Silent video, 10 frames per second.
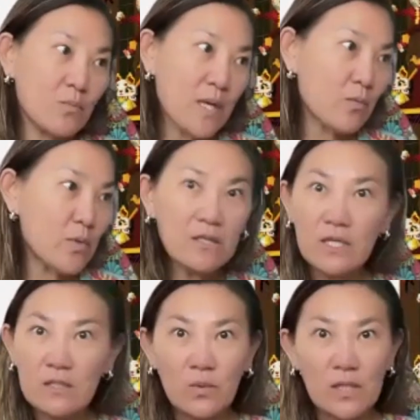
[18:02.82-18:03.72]
way we look
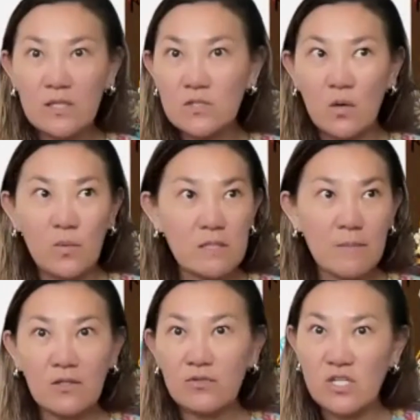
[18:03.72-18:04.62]
at the world is always
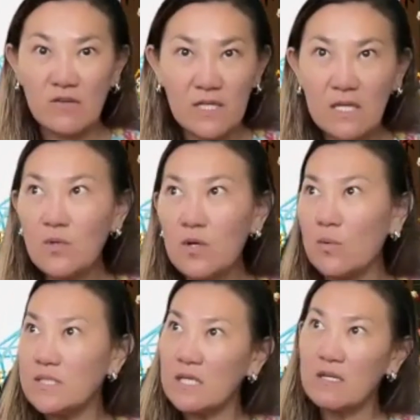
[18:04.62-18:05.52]
about longevity. We
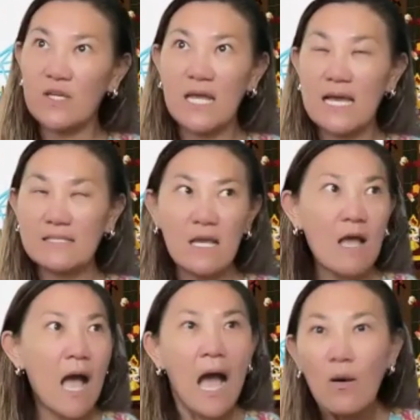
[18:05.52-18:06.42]
always think of it as
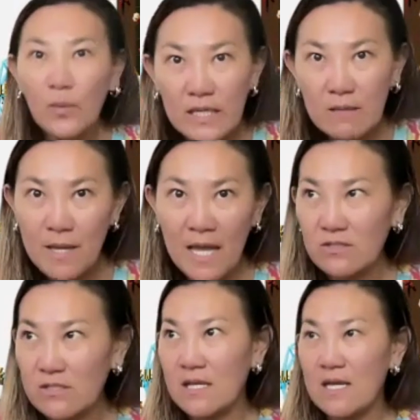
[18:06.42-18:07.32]
how will it impact
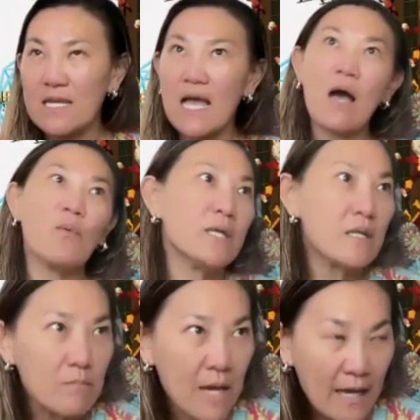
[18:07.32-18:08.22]
society? How will it
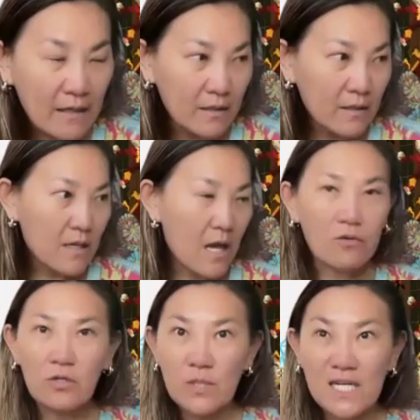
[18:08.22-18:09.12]
impact our
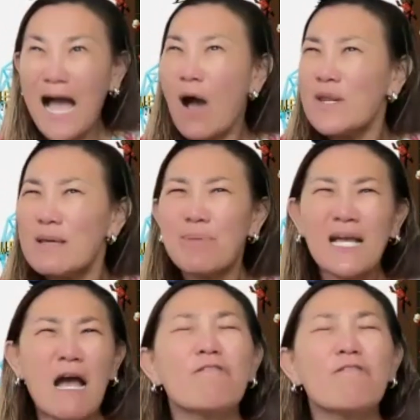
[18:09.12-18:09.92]
community? How will it impact our